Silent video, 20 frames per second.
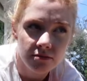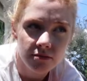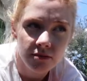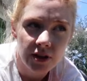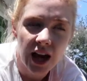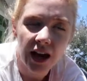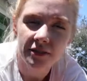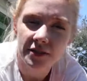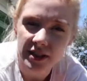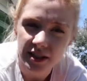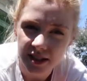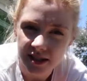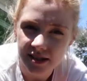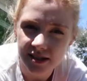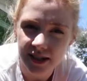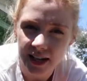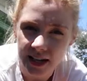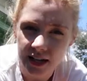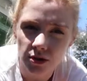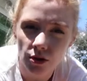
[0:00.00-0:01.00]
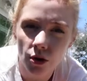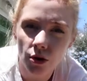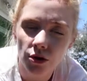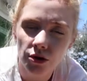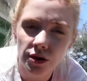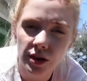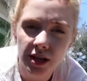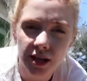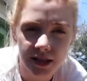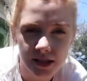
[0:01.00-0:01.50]
having to sand the whole
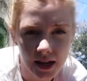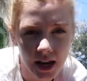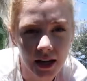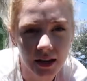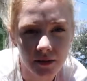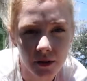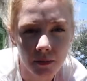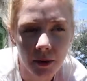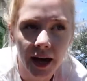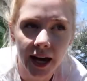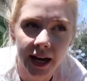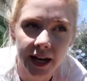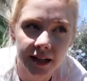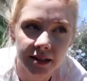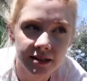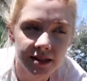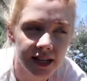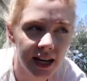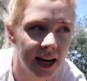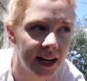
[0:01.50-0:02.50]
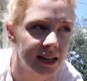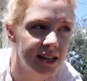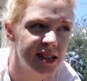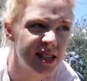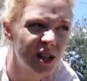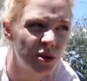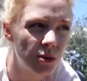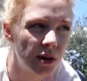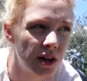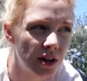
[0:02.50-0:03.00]
thing. It's kind of a pain to kind of
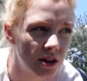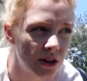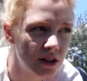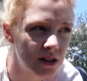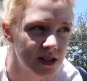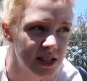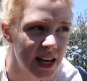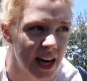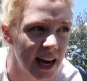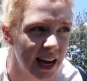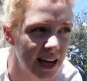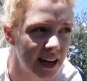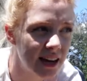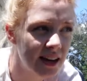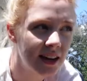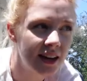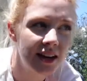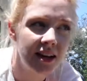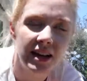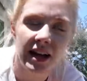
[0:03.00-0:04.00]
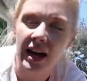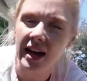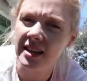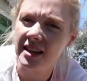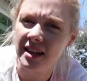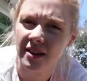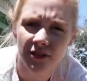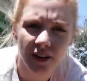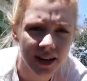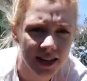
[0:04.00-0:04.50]
see what it looks like. And
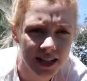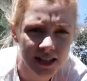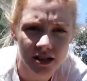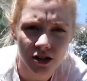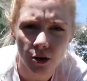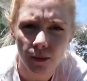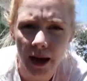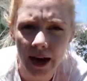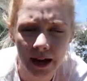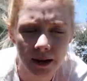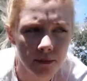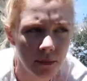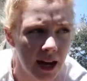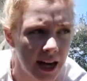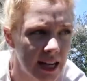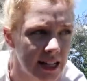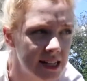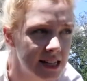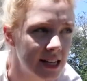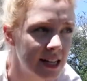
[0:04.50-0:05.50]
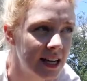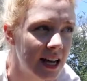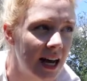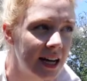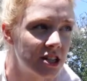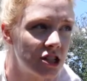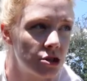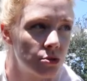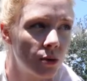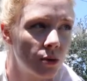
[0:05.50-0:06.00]
then if I need to go back and paint it, I
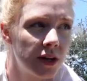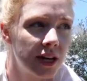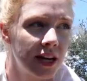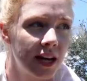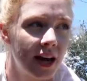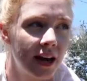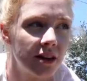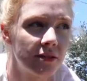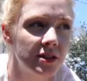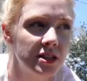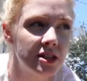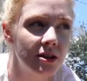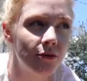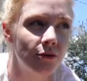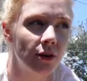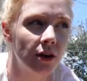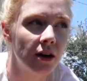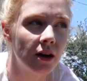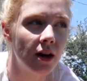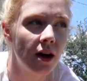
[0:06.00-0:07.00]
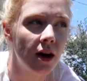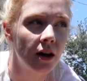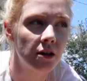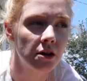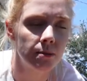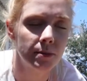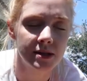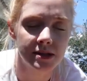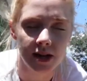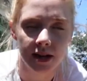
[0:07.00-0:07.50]
just want it kind of a different color
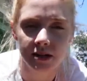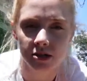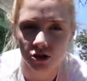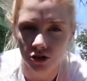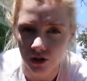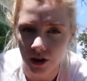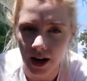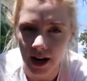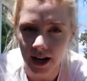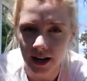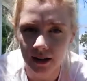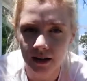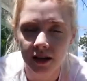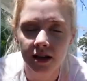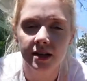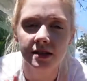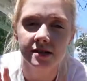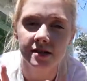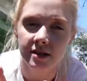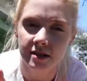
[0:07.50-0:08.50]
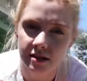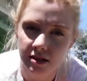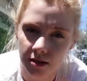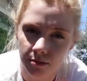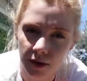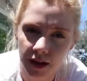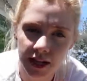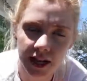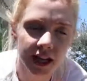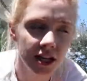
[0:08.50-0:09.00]
besides gray, since the
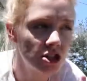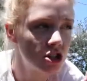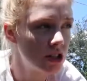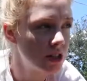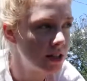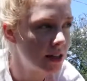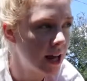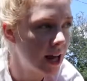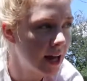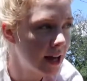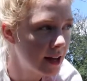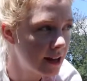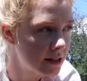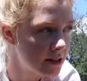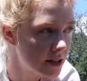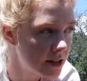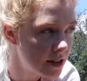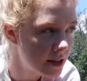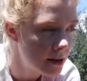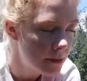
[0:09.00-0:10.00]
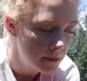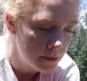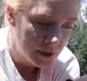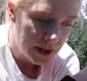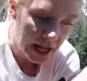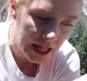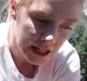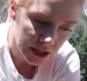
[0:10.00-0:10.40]
mud kitchen and that